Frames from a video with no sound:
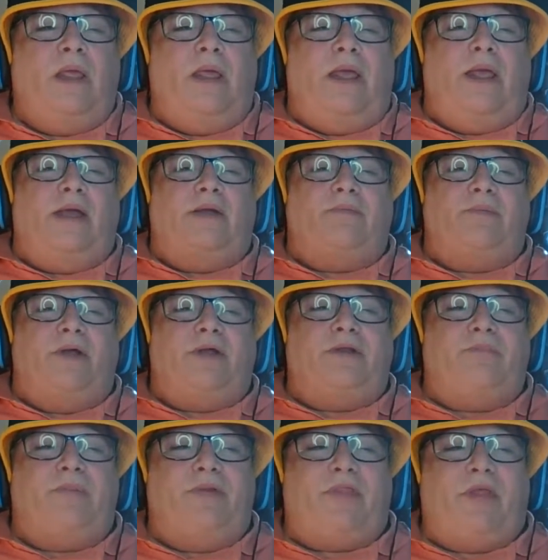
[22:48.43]

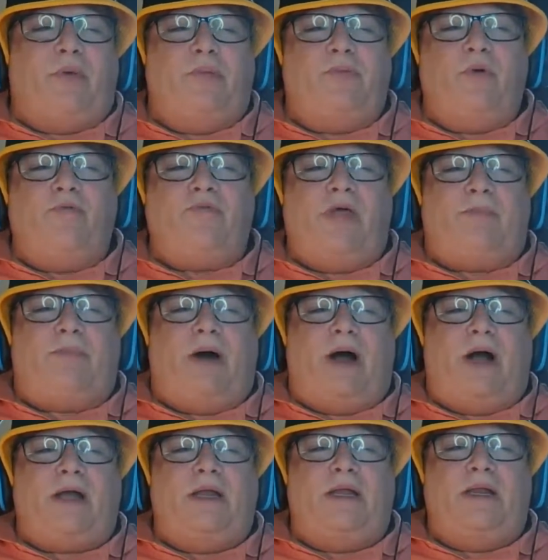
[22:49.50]
But they would move that
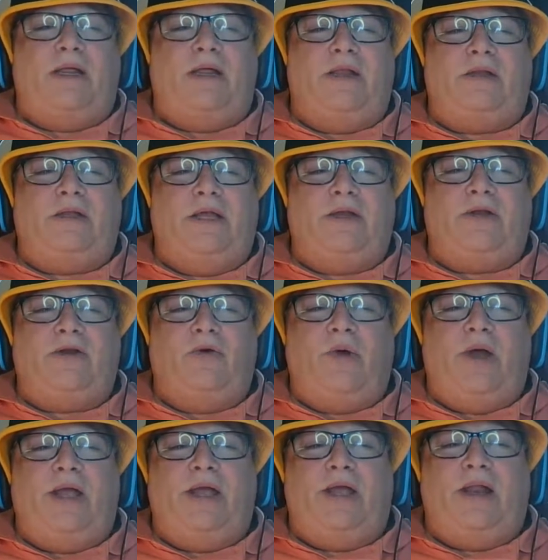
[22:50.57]
pocket and get it
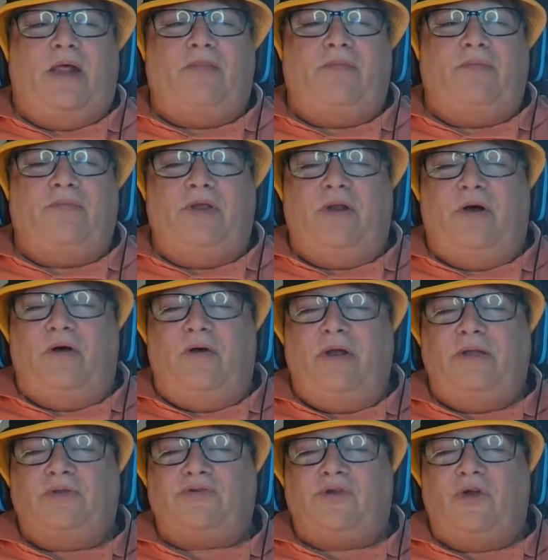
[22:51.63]
away.
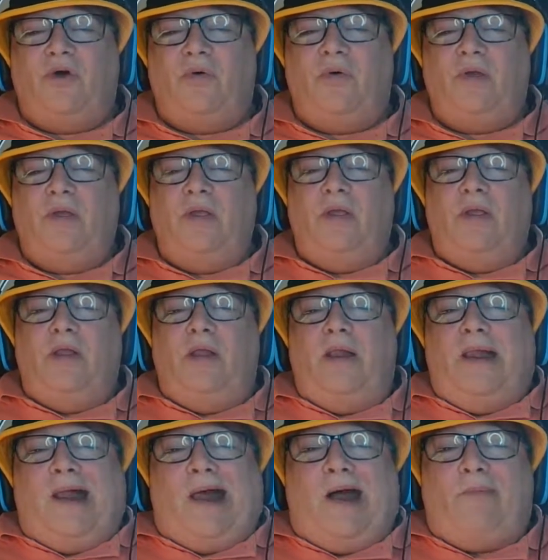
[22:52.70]
And so
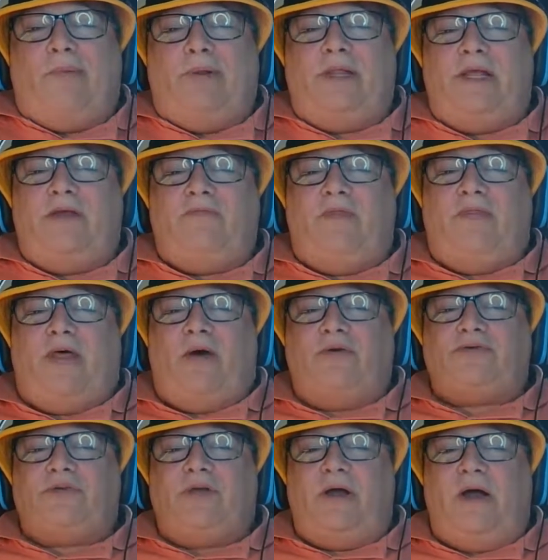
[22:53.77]
I believe that
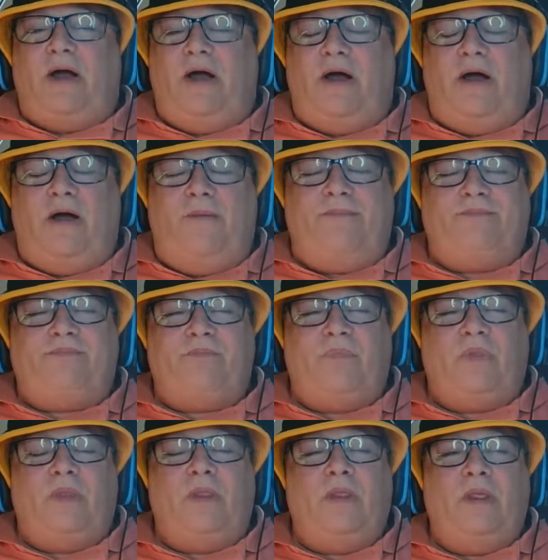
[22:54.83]
was a
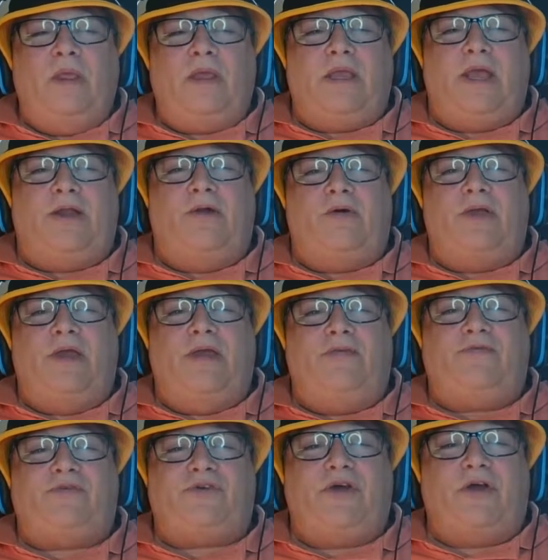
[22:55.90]
Kendall
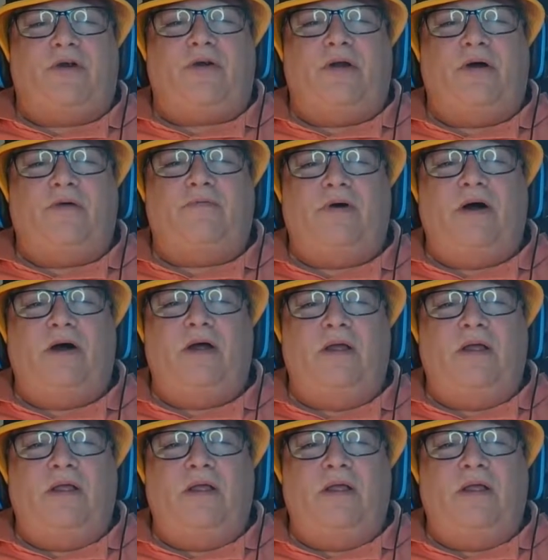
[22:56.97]
Keith's share of